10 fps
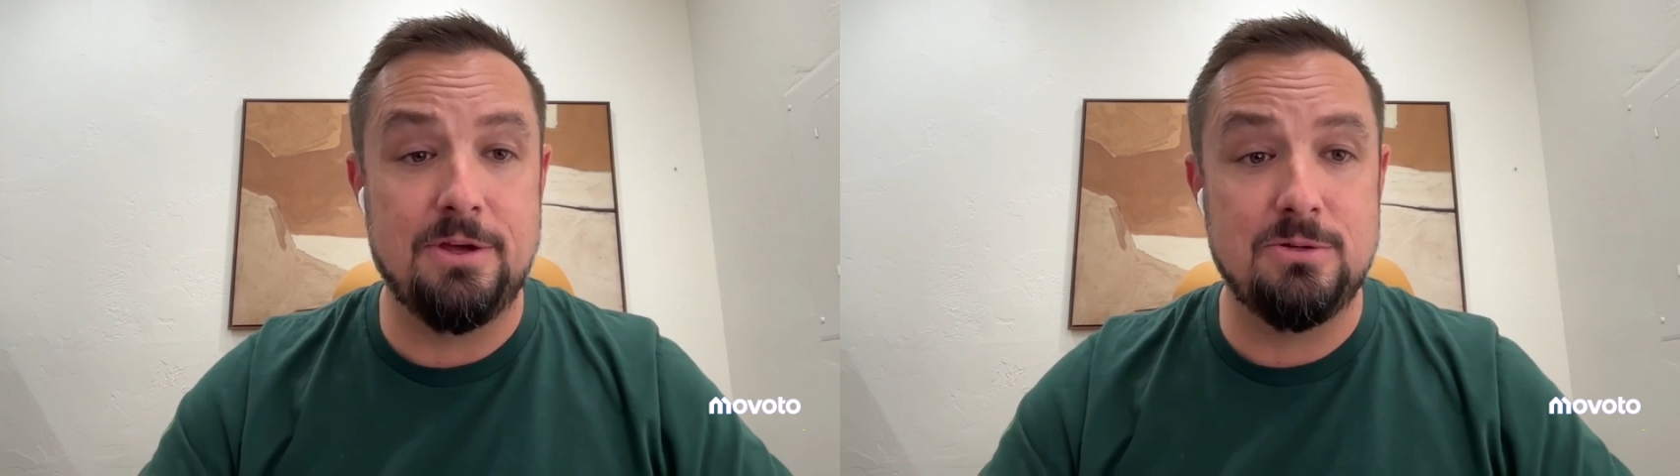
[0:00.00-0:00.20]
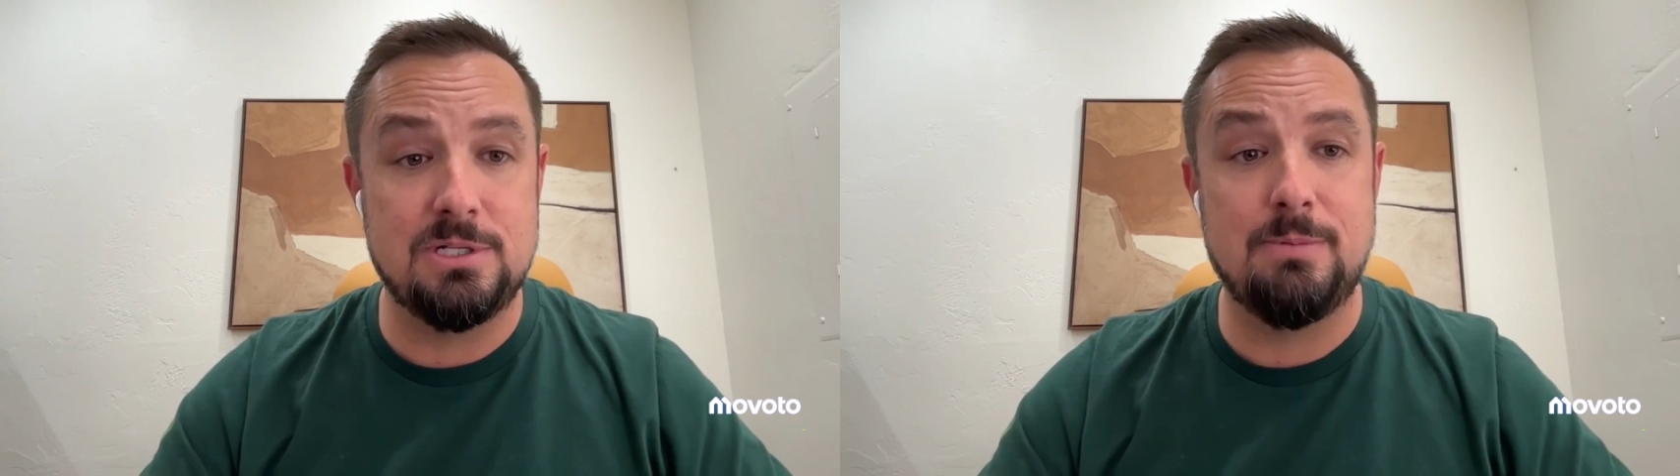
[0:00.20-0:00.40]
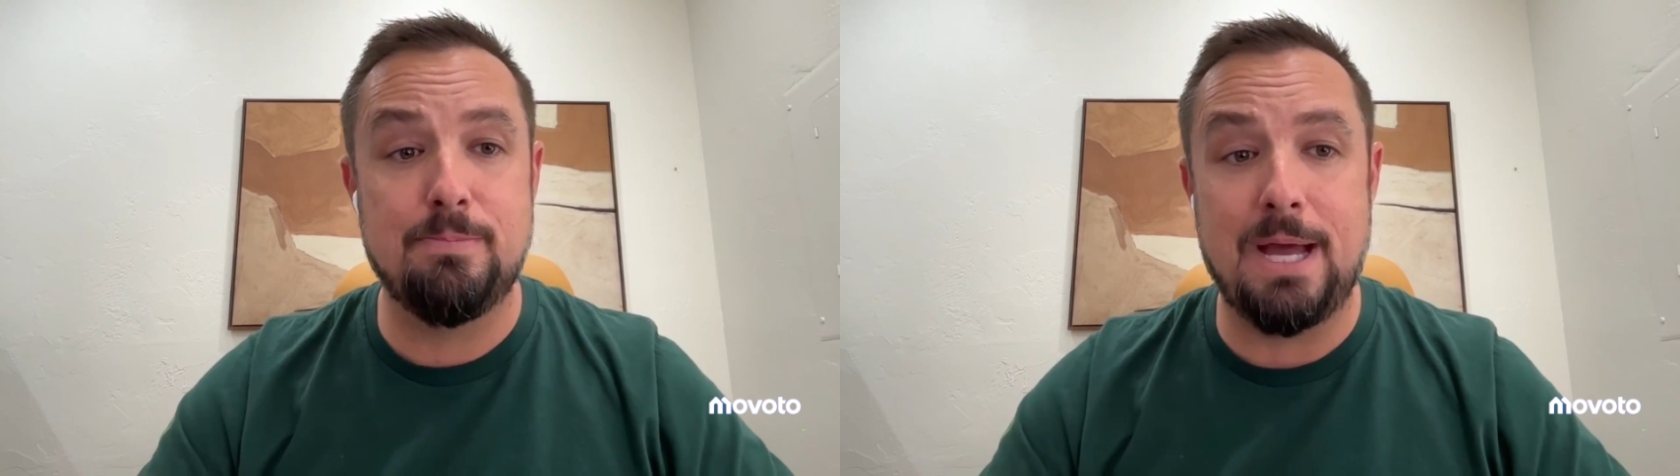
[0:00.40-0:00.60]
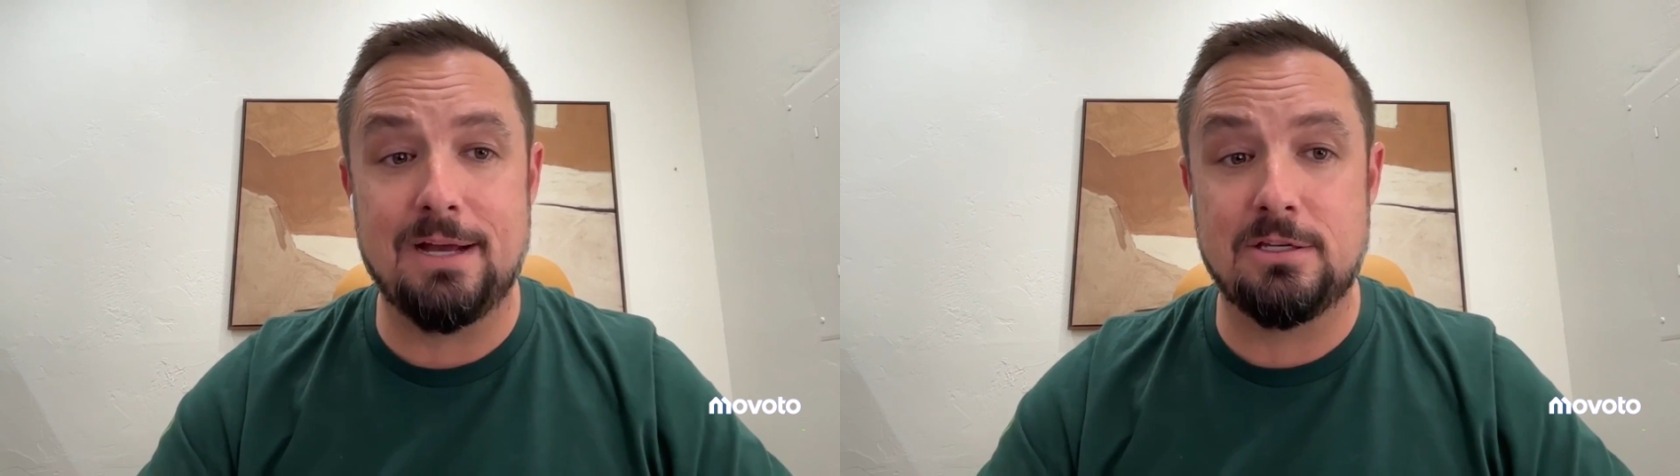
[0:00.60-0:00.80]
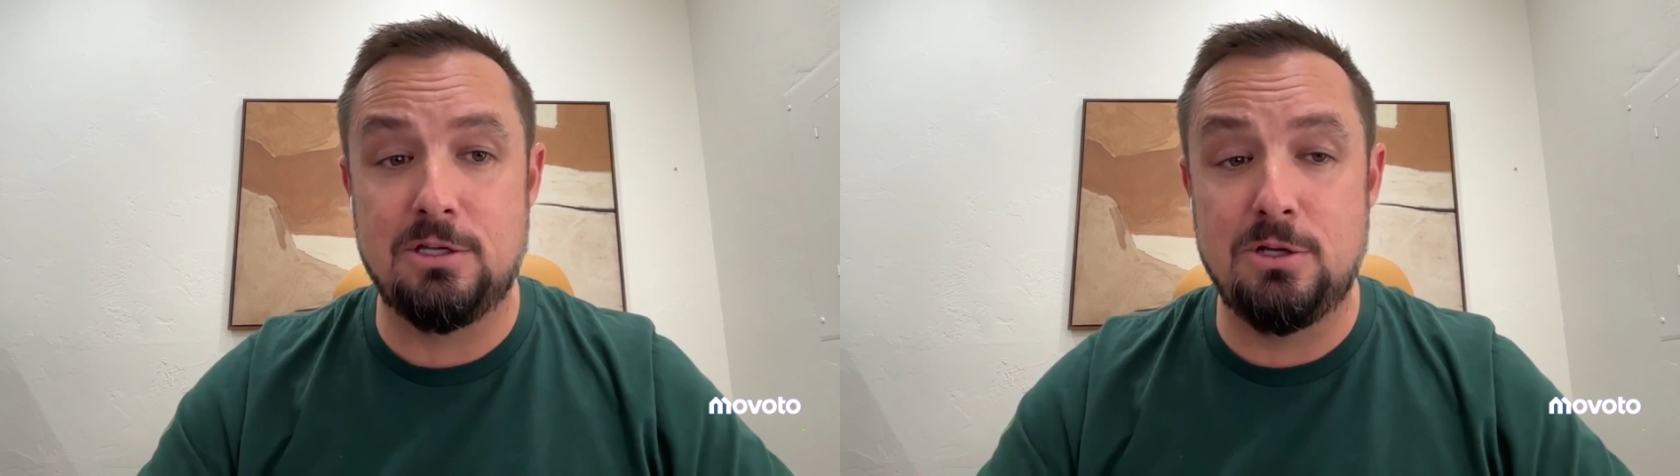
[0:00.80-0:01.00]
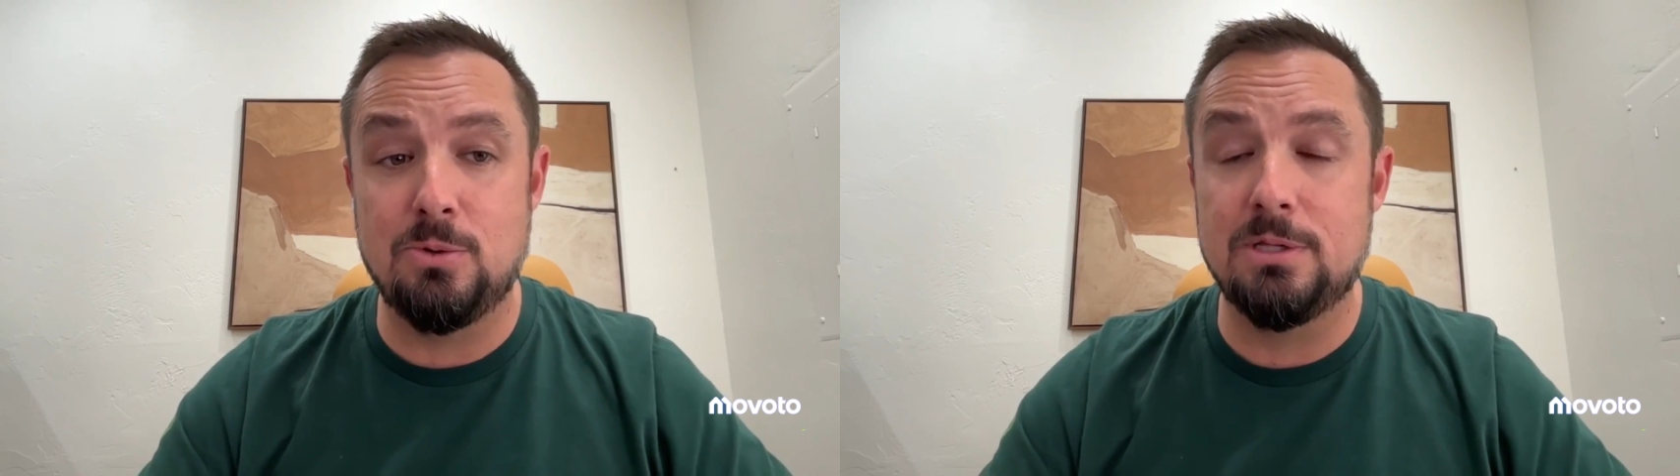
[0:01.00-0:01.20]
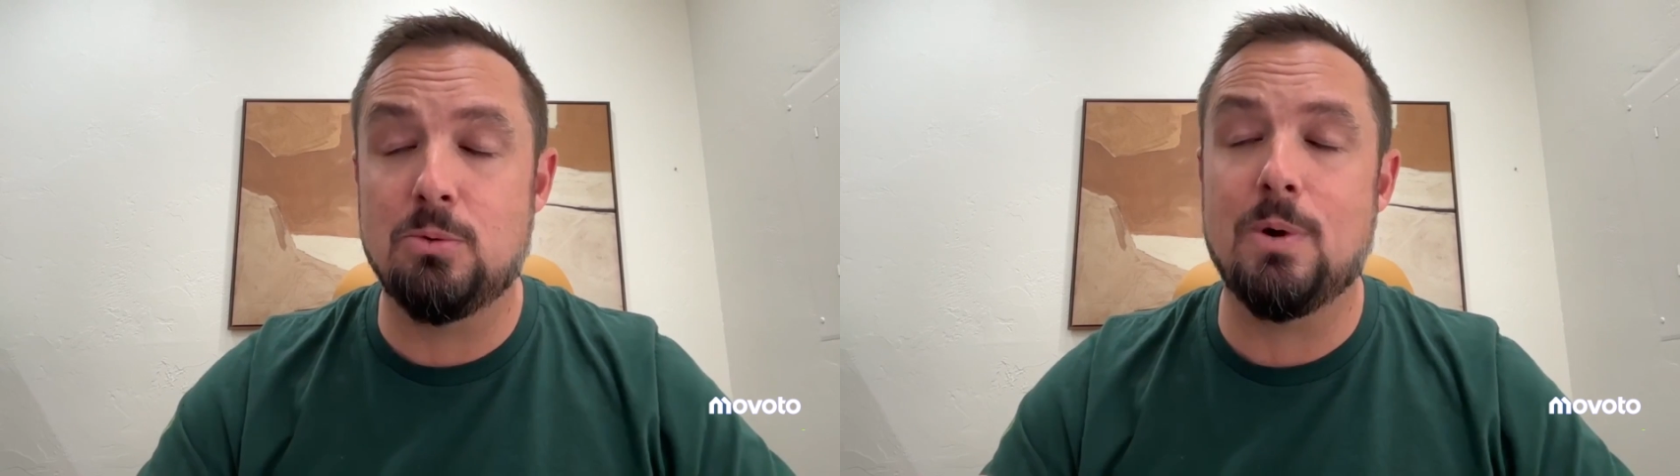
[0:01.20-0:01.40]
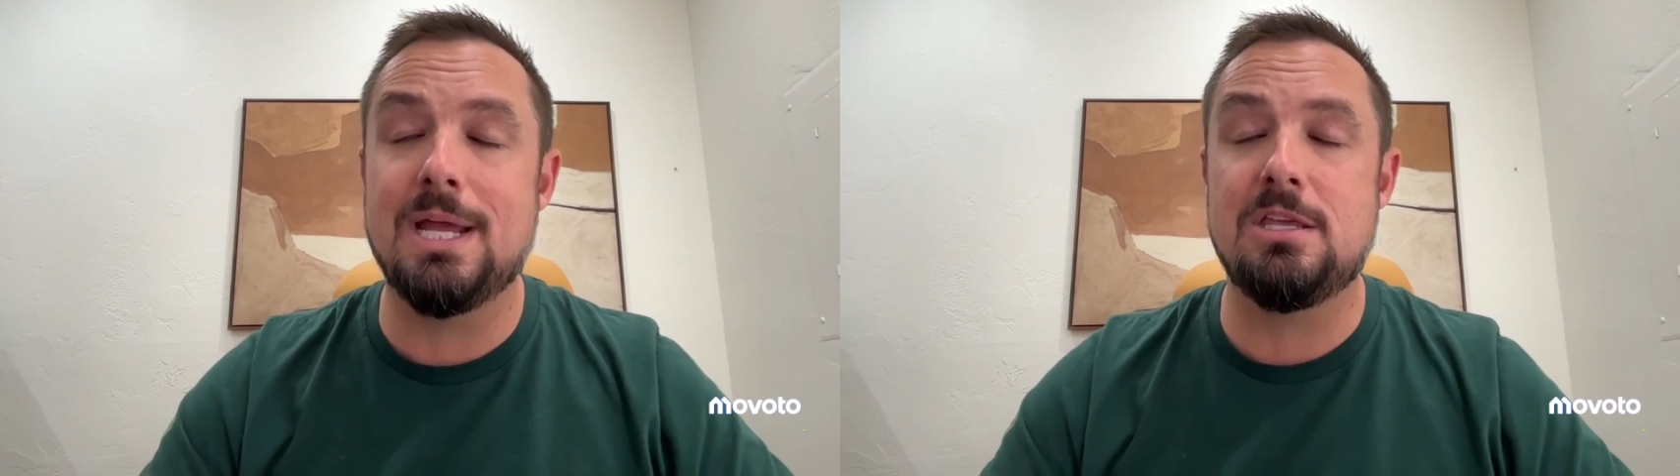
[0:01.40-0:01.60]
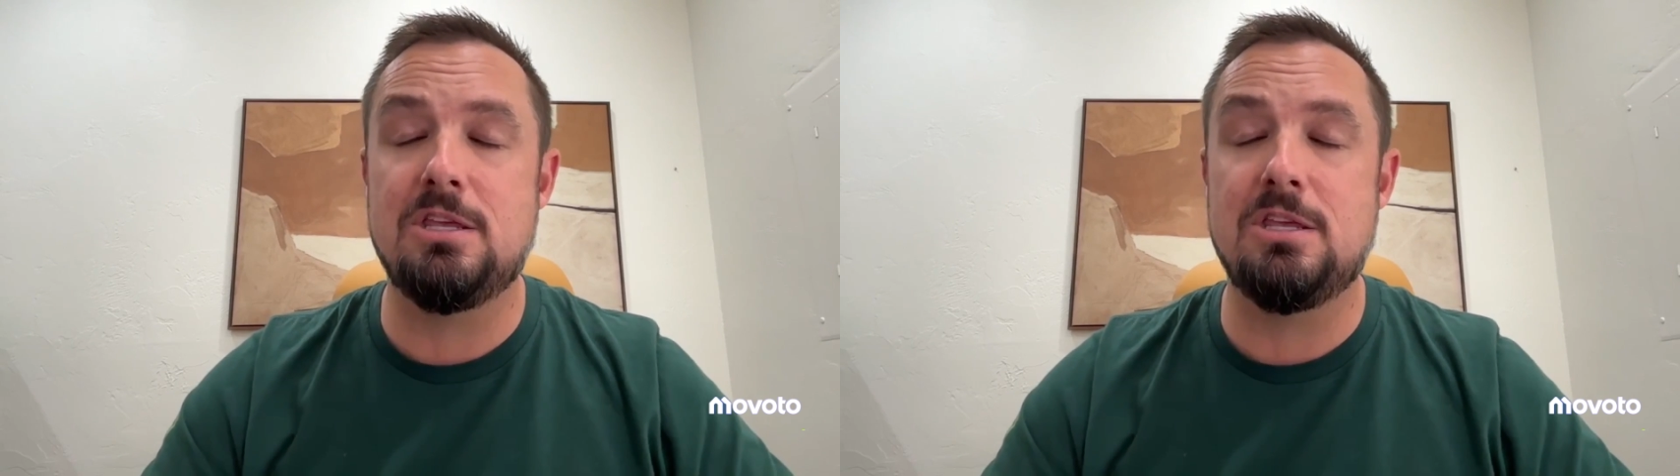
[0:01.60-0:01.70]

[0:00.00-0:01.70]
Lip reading: those impact you and the rate